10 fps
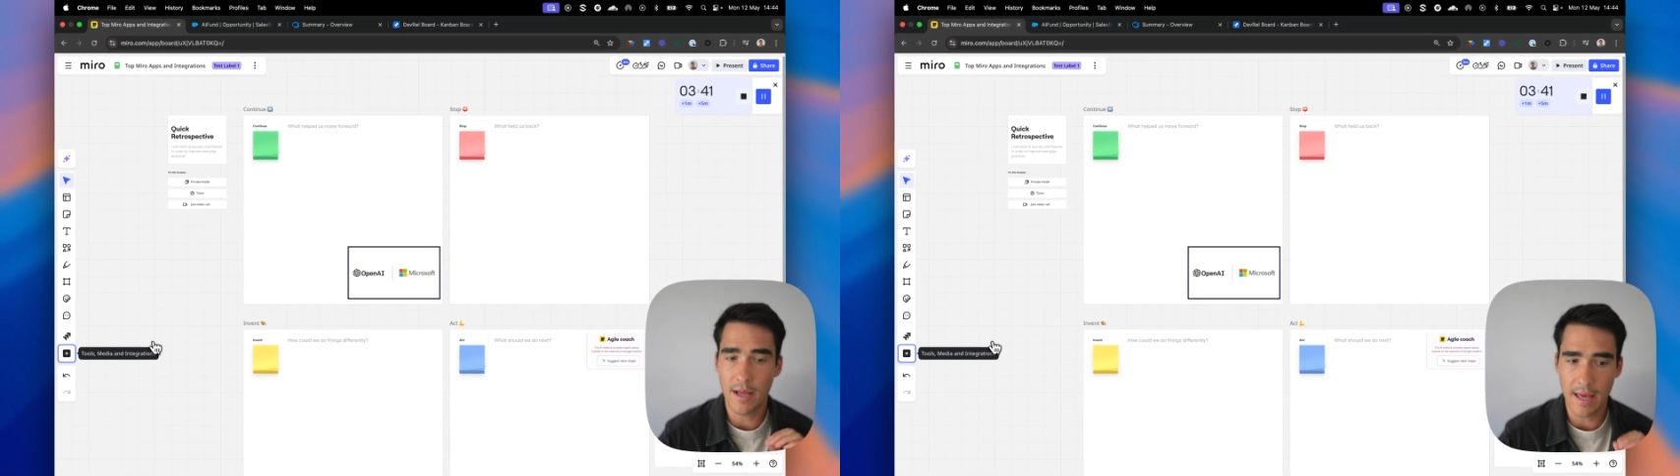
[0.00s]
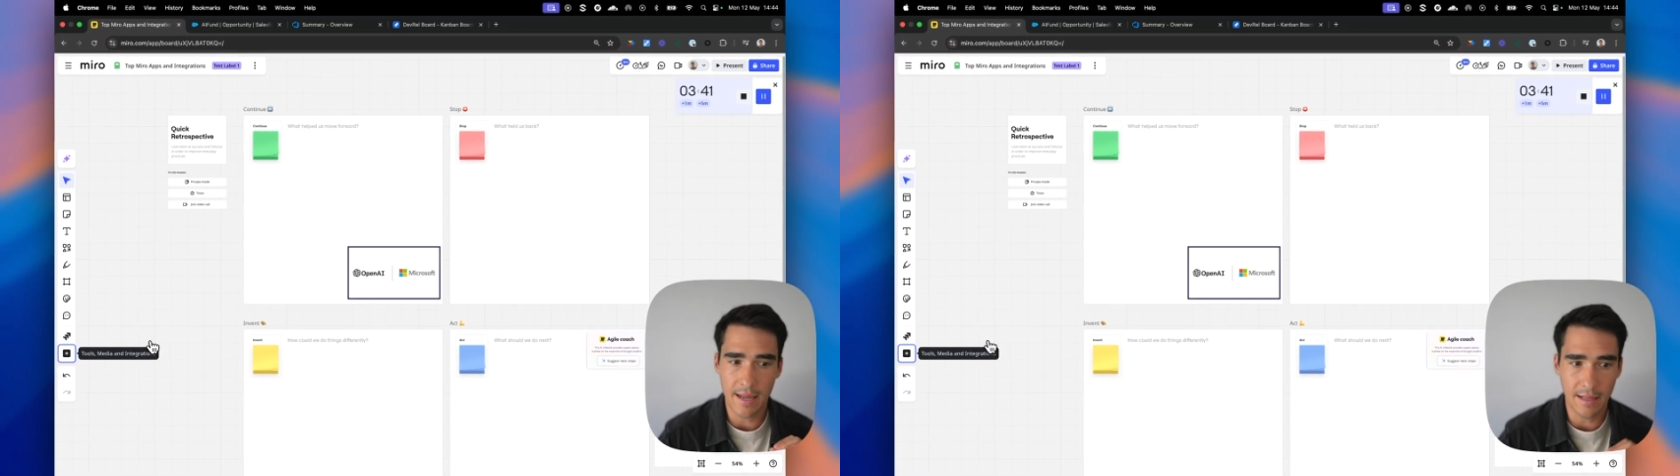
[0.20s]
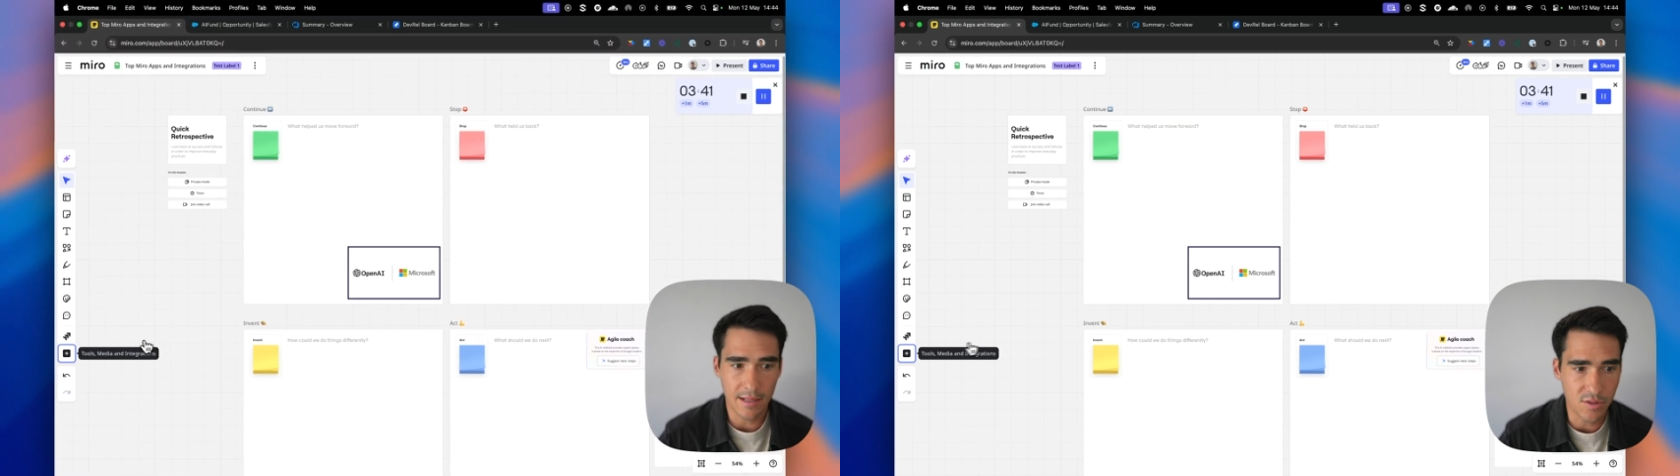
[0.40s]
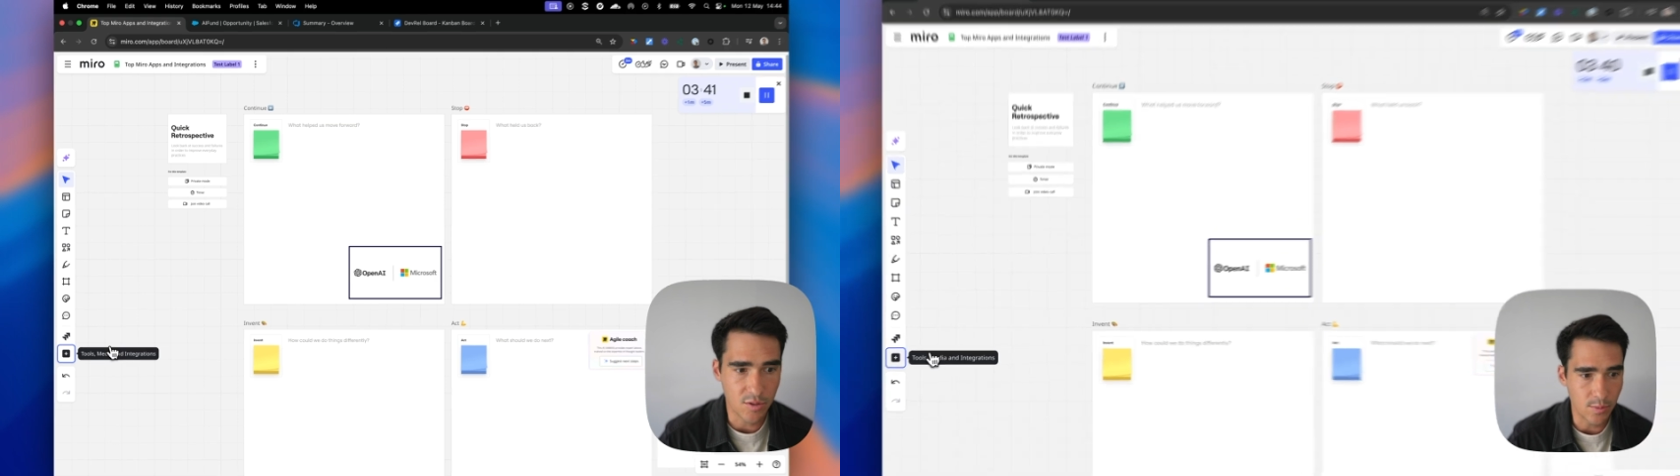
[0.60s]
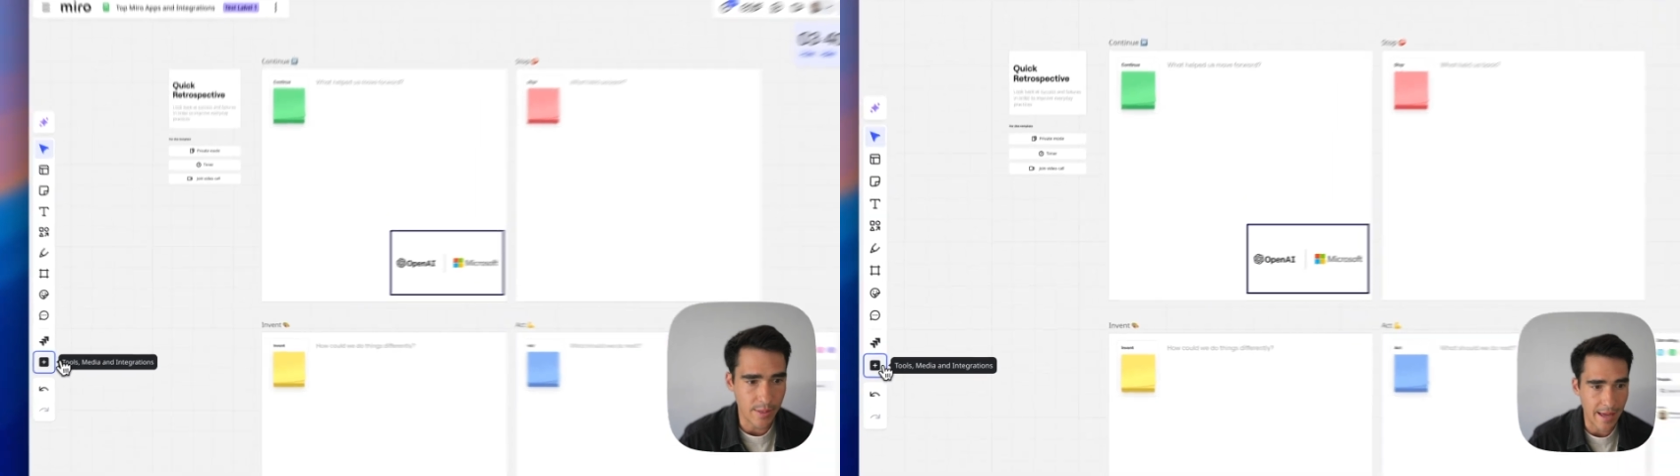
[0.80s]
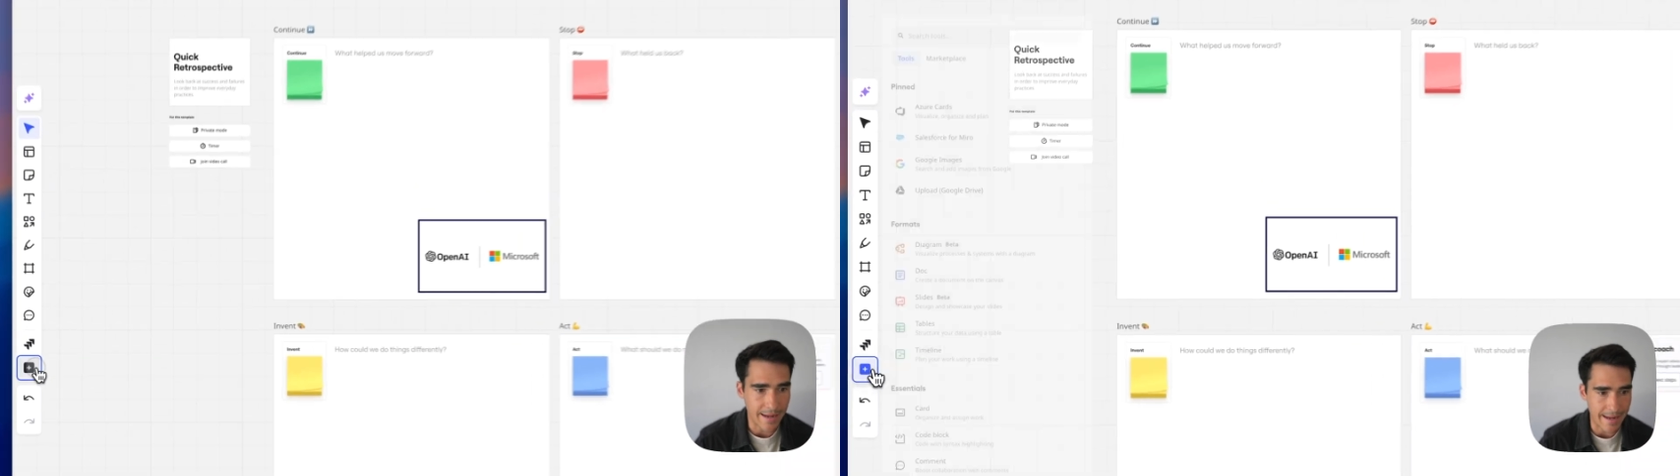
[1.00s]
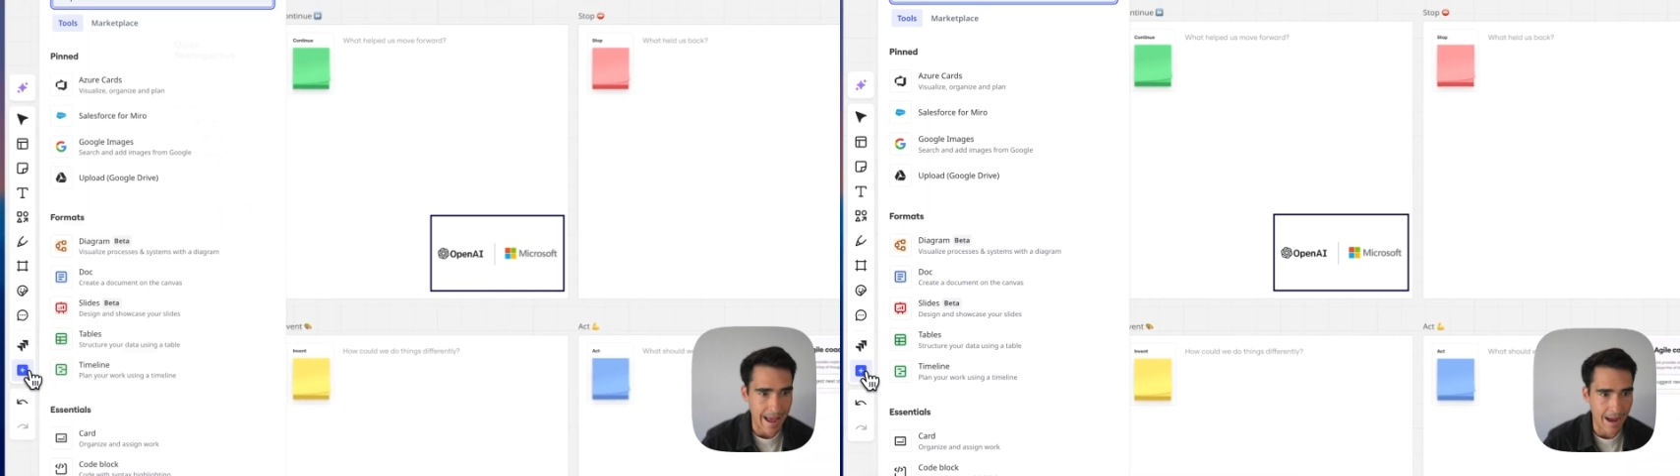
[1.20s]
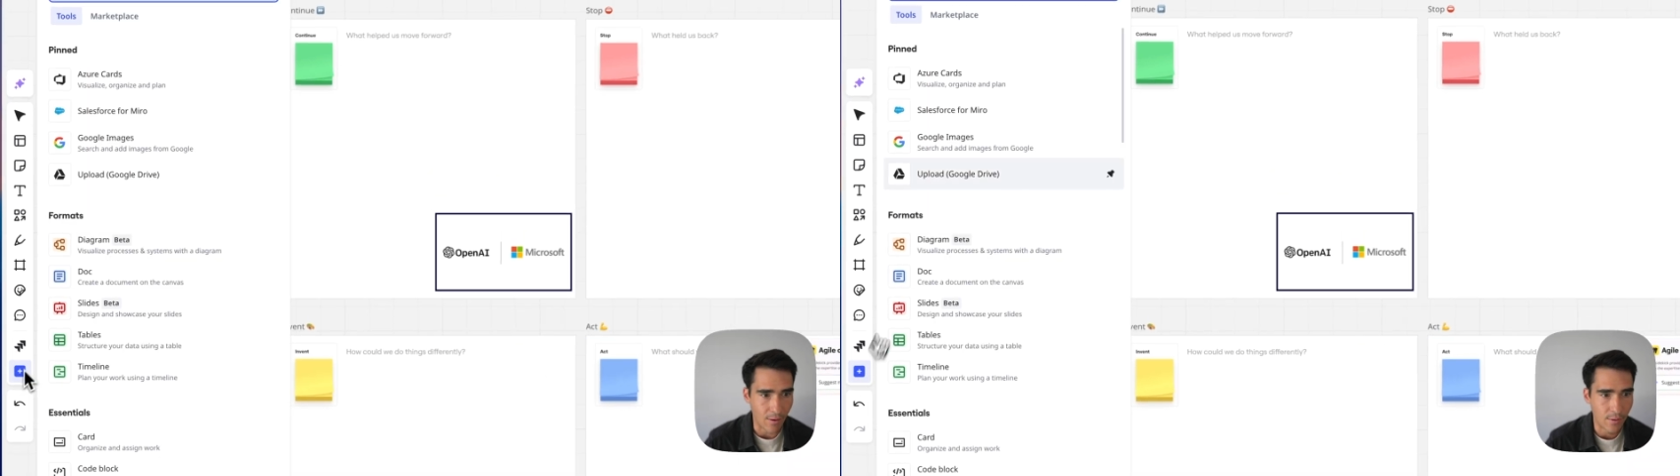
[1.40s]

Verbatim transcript: and let's do that now.